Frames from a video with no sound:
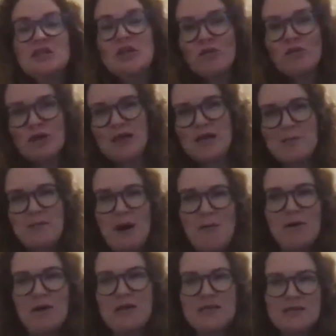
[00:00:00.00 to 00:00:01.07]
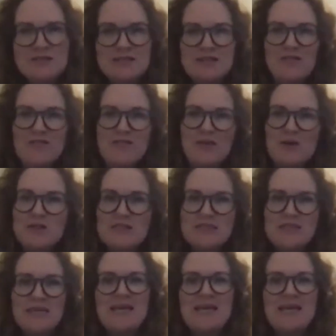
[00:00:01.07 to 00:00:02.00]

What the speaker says: really about putting yourself first.